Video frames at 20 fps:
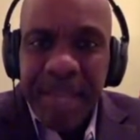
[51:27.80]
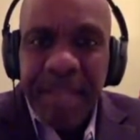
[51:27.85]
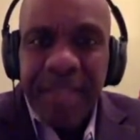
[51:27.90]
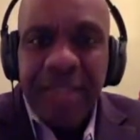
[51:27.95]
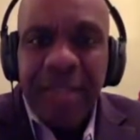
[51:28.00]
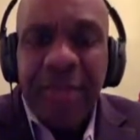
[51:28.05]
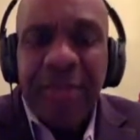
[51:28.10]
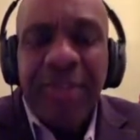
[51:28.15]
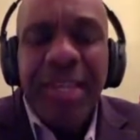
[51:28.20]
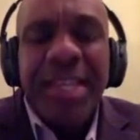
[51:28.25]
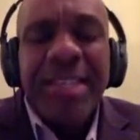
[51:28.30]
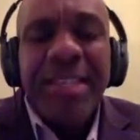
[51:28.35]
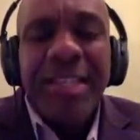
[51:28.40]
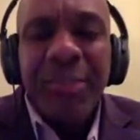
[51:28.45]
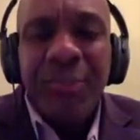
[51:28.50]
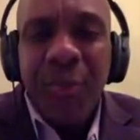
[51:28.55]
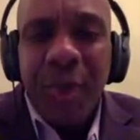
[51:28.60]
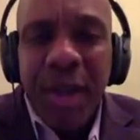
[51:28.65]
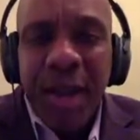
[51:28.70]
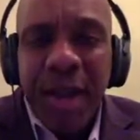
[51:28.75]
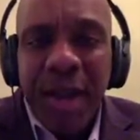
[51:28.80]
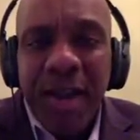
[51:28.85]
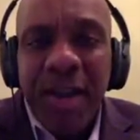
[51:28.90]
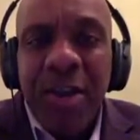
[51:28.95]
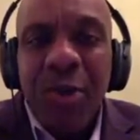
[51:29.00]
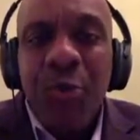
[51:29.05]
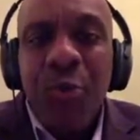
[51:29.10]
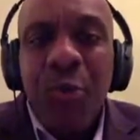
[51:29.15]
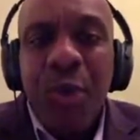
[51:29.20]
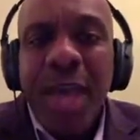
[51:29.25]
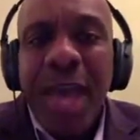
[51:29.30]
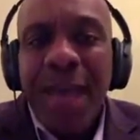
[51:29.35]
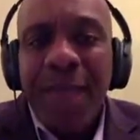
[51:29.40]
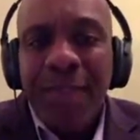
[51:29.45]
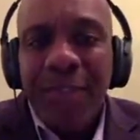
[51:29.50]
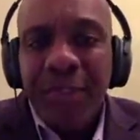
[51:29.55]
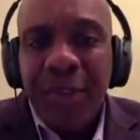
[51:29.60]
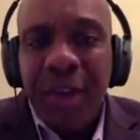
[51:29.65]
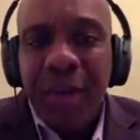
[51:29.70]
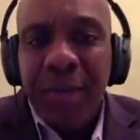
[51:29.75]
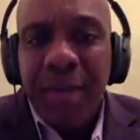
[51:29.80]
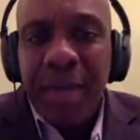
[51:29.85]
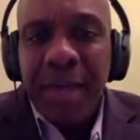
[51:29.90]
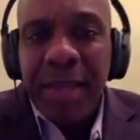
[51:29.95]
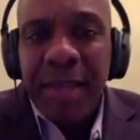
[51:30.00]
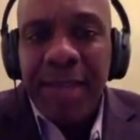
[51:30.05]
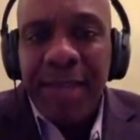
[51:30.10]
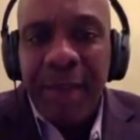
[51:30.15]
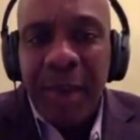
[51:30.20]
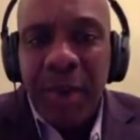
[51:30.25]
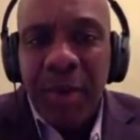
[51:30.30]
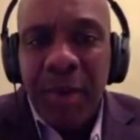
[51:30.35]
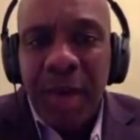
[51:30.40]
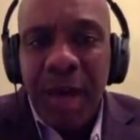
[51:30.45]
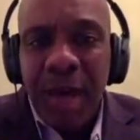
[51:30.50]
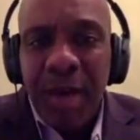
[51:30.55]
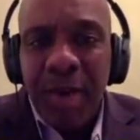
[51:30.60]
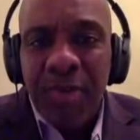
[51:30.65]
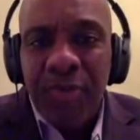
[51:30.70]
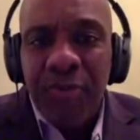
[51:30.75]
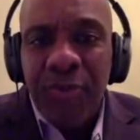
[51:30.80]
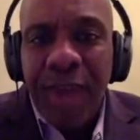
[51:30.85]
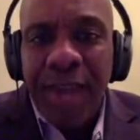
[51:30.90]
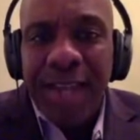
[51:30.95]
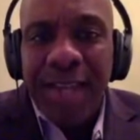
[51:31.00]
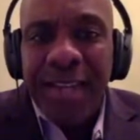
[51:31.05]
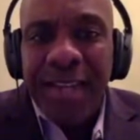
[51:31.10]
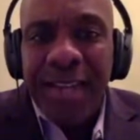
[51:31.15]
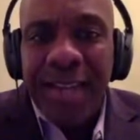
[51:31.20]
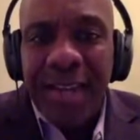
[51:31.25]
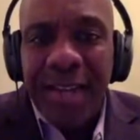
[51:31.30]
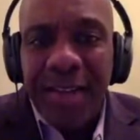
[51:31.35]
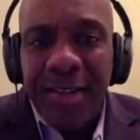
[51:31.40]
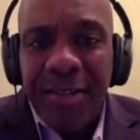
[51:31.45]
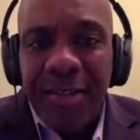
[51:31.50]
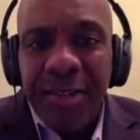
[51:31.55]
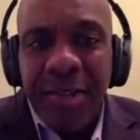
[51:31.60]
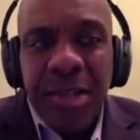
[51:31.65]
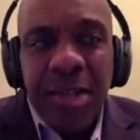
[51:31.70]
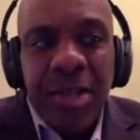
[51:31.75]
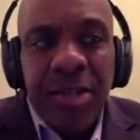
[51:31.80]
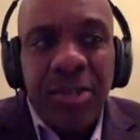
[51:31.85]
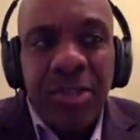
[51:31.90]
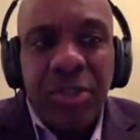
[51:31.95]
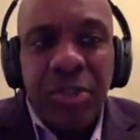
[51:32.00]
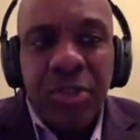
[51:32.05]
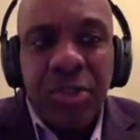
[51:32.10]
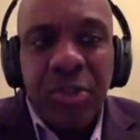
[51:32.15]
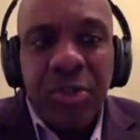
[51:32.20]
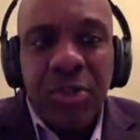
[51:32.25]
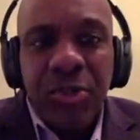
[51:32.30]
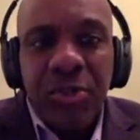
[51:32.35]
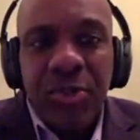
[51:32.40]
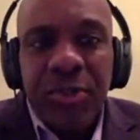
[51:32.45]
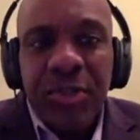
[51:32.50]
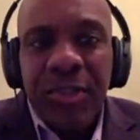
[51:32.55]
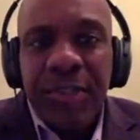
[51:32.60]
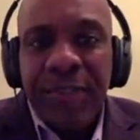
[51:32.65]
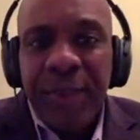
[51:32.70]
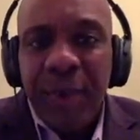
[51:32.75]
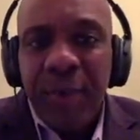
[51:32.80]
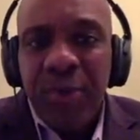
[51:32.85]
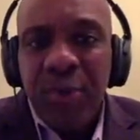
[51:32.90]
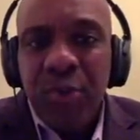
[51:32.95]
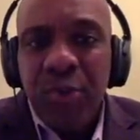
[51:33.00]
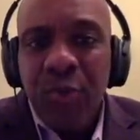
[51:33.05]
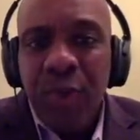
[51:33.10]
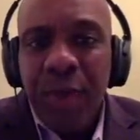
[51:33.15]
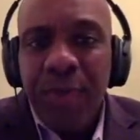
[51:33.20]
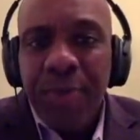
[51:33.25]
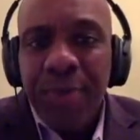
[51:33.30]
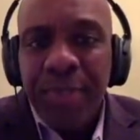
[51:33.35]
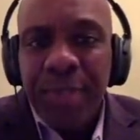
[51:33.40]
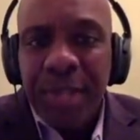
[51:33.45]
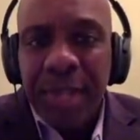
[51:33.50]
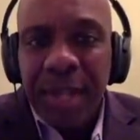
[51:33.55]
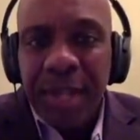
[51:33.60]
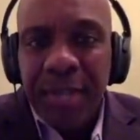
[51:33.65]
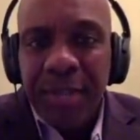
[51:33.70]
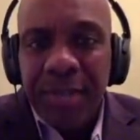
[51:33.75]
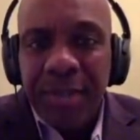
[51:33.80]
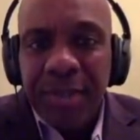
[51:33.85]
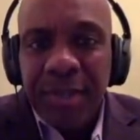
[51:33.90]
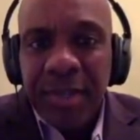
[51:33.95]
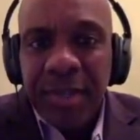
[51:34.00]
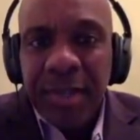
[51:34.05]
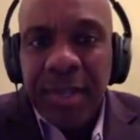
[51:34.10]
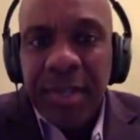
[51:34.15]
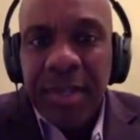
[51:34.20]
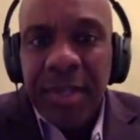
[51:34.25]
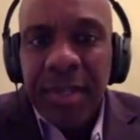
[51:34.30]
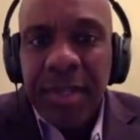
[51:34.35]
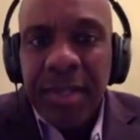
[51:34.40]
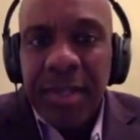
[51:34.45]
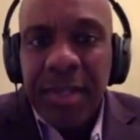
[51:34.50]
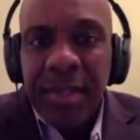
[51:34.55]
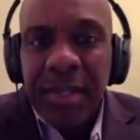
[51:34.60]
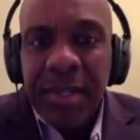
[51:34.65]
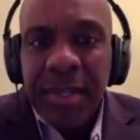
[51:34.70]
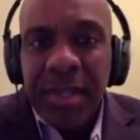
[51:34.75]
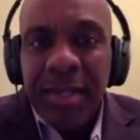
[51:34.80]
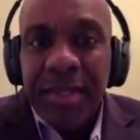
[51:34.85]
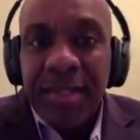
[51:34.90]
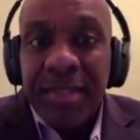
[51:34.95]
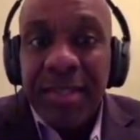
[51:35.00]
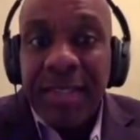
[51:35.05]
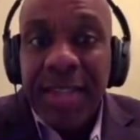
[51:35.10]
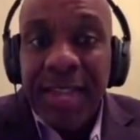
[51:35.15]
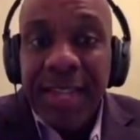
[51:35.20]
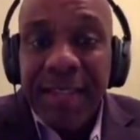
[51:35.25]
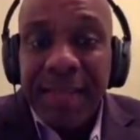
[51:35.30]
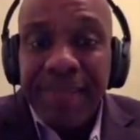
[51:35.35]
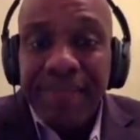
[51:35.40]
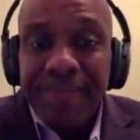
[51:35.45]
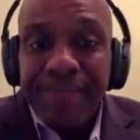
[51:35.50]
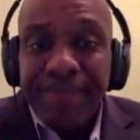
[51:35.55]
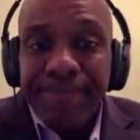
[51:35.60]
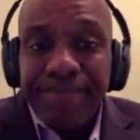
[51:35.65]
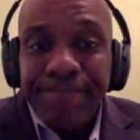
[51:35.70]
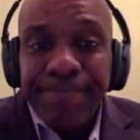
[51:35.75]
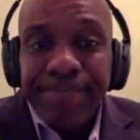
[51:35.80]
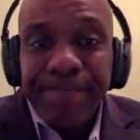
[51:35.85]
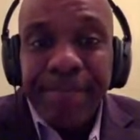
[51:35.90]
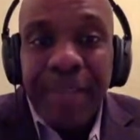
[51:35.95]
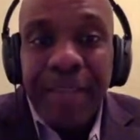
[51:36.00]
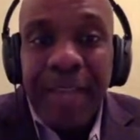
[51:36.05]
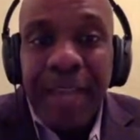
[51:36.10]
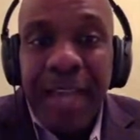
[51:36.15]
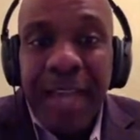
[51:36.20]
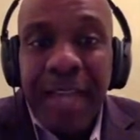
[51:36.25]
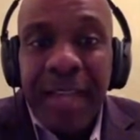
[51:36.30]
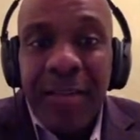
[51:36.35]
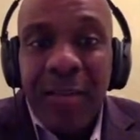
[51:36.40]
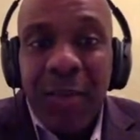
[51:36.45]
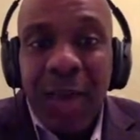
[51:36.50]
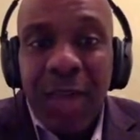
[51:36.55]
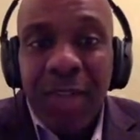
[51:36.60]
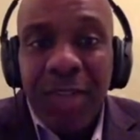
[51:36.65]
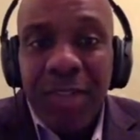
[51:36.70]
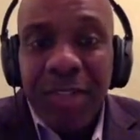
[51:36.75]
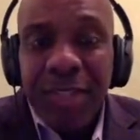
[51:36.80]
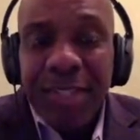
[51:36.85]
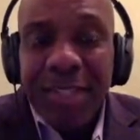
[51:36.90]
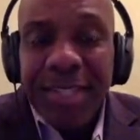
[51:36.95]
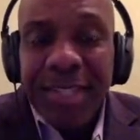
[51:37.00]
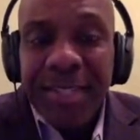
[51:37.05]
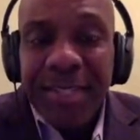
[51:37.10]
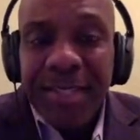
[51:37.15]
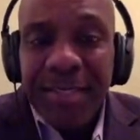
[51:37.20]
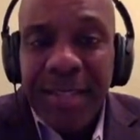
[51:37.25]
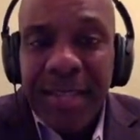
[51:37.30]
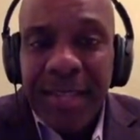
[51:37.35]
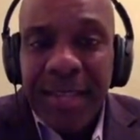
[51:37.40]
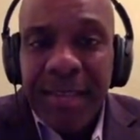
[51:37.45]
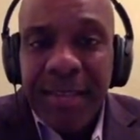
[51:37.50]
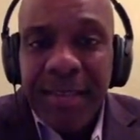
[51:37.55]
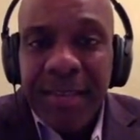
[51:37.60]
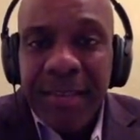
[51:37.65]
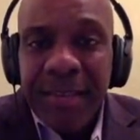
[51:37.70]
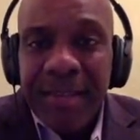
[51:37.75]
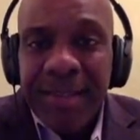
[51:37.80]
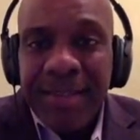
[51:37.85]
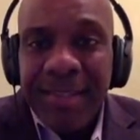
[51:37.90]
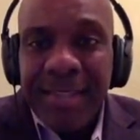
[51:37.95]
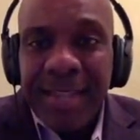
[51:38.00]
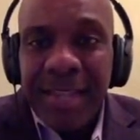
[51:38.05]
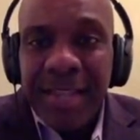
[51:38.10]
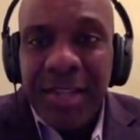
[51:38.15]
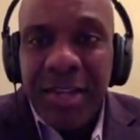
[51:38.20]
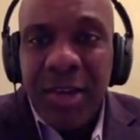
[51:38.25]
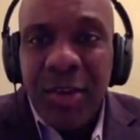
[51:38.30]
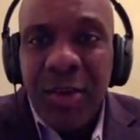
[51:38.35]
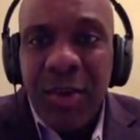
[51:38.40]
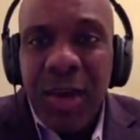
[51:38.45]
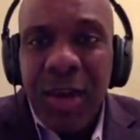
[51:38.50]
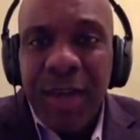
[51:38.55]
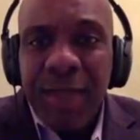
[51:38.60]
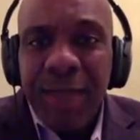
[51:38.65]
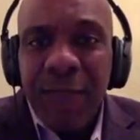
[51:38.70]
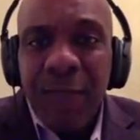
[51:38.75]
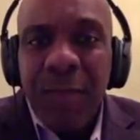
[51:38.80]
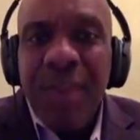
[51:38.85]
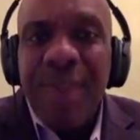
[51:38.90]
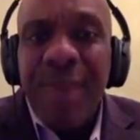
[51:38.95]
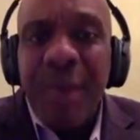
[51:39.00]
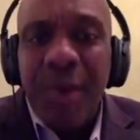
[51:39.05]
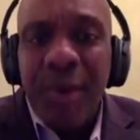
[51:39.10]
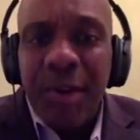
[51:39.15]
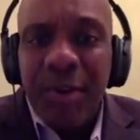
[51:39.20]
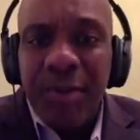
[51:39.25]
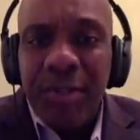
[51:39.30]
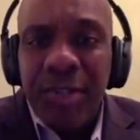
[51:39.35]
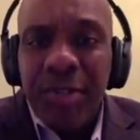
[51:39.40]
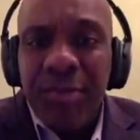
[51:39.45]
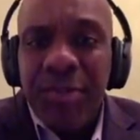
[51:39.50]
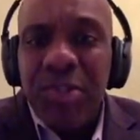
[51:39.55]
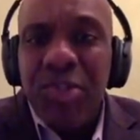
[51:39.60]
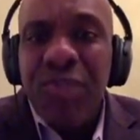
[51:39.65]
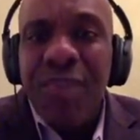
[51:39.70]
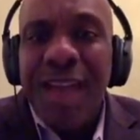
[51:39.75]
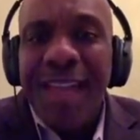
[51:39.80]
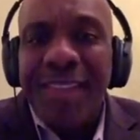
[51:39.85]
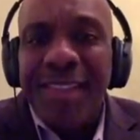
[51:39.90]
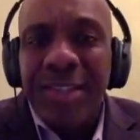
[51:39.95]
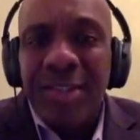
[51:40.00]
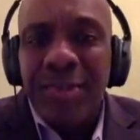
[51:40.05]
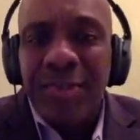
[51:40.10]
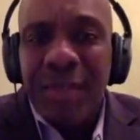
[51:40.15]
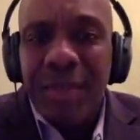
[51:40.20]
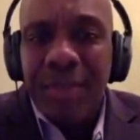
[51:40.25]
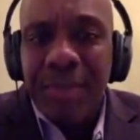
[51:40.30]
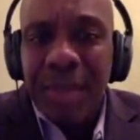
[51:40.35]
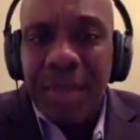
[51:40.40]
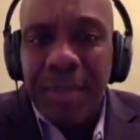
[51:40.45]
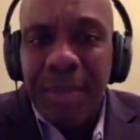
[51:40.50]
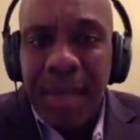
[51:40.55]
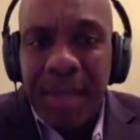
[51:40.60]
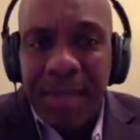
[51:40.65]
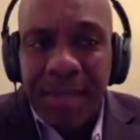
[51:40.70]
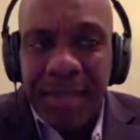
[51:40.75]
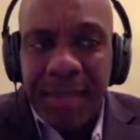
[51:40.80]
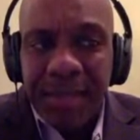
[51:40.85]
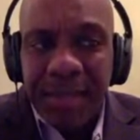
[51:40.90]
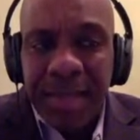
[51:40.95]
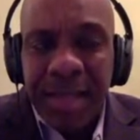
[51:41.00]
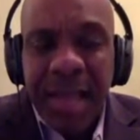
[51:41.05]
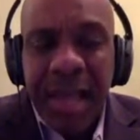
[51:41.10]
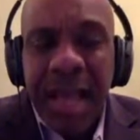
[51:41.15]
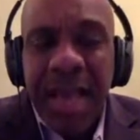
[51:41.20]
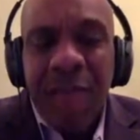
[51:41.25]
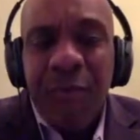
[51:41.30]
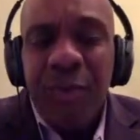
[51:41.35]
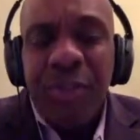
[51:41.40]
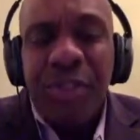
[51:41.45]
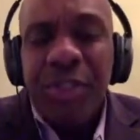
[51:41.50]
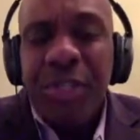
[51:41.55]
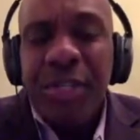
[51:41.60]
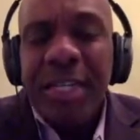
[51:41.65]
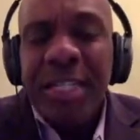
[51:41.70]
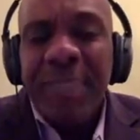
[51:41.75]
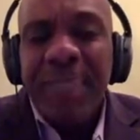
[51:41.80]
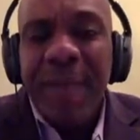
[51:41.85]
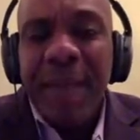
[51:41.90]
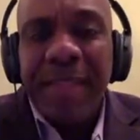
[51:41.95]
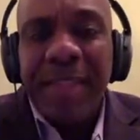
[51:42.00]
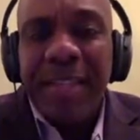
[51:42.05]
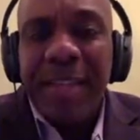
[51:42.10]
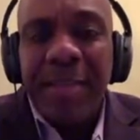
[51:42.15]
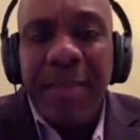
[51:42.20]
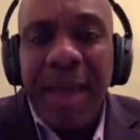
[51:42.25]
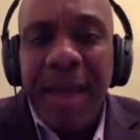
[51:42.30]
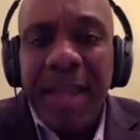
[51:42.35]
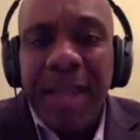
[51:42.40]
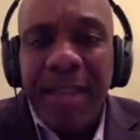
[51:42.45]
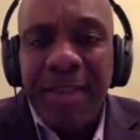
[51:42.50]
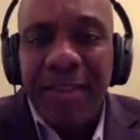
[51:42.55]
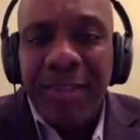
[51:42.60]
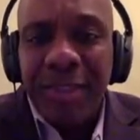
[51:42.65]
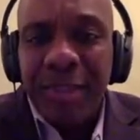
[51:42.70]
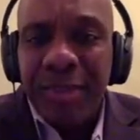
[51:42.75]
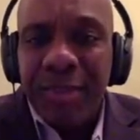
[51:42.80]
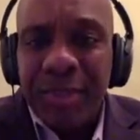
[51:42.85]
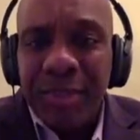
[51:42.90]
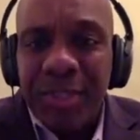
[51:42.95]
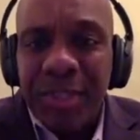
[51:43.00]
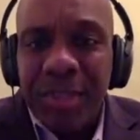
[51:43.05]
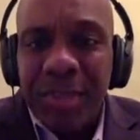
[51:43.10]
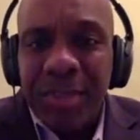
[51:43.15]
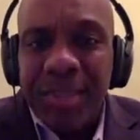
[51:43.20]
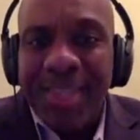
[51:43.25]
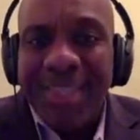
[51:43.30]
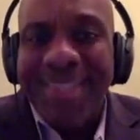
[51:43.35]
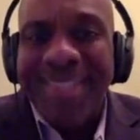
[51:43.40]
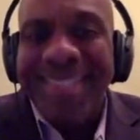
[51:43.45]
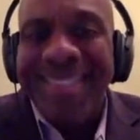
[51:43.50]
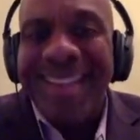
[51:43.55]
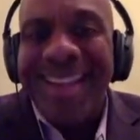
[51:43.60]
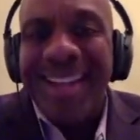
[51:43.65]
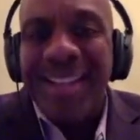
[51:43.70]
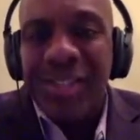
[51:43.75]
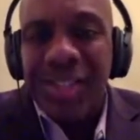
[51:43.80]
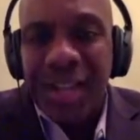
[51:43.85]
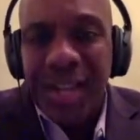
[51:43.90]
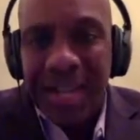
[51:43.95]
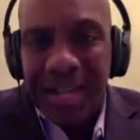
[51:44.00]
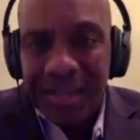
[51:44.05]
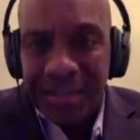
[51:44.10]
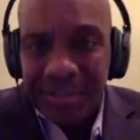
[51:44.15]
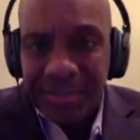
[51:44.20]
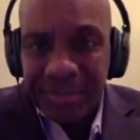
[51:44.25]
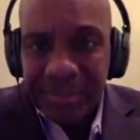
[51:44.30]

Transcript: And so this is where we have to start making phone calls, writing letters to the folks who represent us in the state and in Washington, D.C., to say, you know what? We voted on you. You got to do something about this. We shouldn't expect anybody else to do this, Jimmy. This is our job.